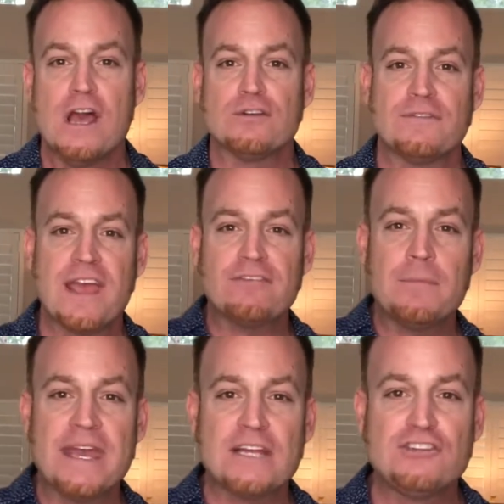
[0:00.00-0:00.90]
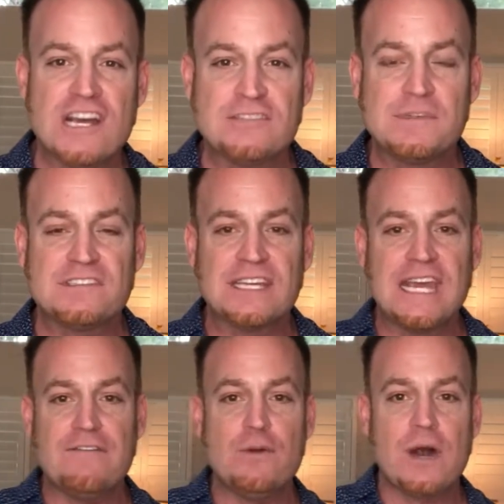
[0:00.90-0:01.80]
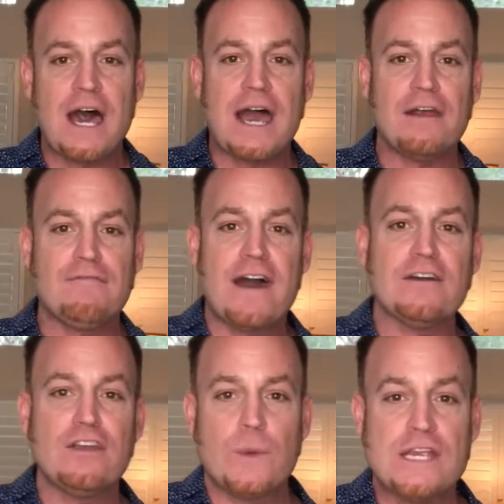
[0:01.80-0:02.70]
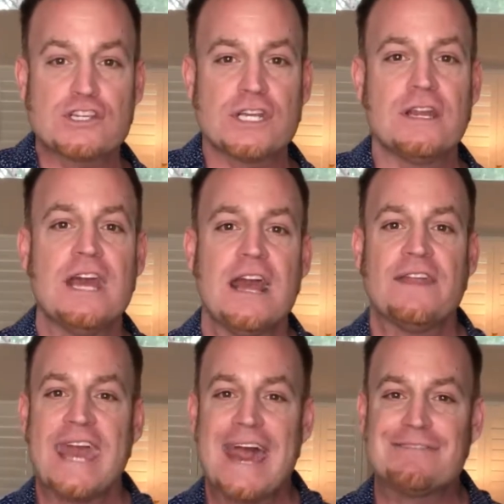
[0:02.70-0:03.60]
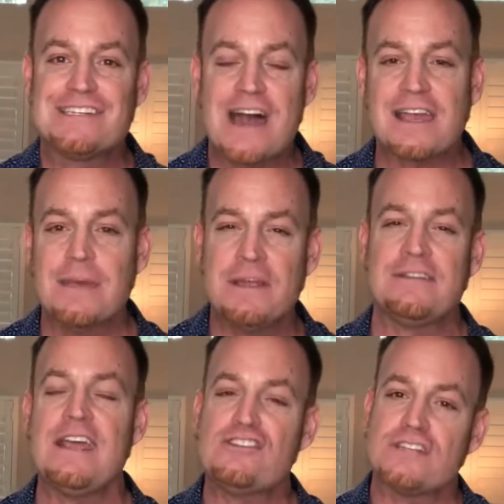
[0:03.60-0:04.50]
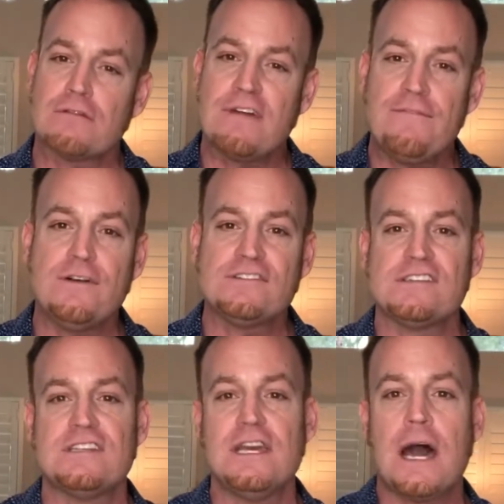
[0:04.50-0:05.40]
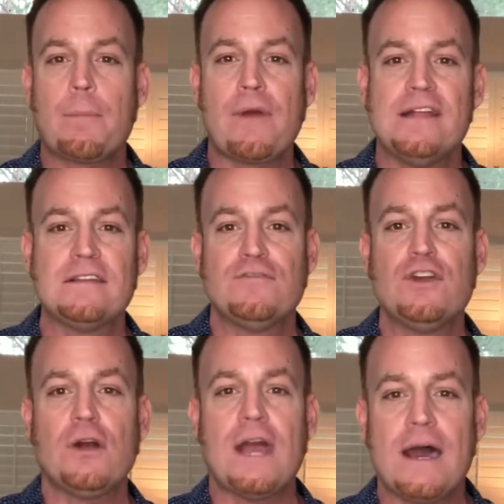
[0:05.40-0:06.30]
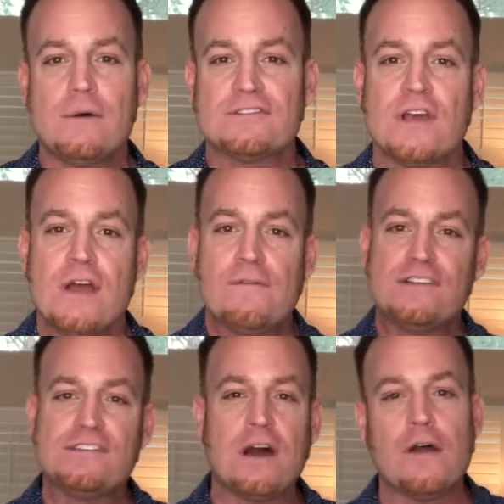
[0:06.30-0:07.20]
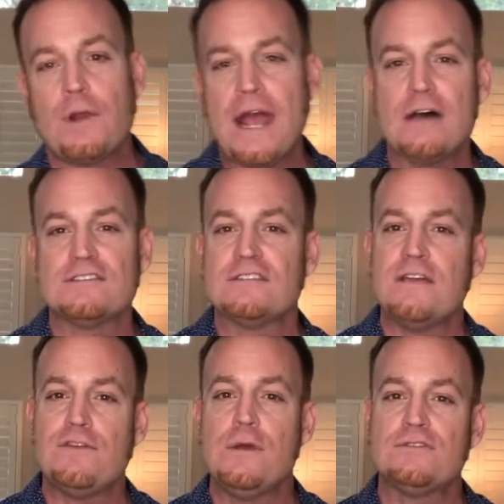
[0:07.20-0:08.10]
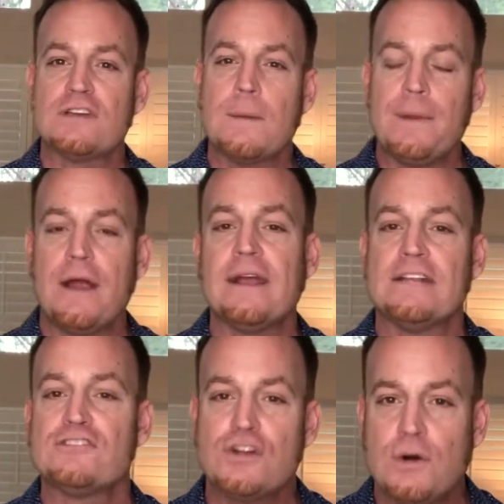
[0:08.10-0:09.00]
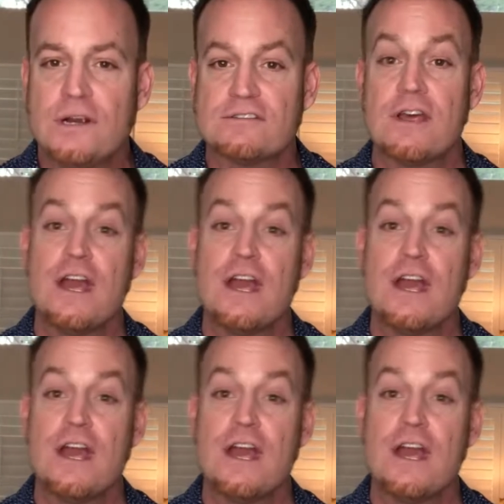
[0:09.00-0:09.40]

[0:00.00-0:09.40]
So if they have to make adjustments to give you a higher valuation, they have documentation that references the upgrades of your house versus other houses they've used to compare against yours.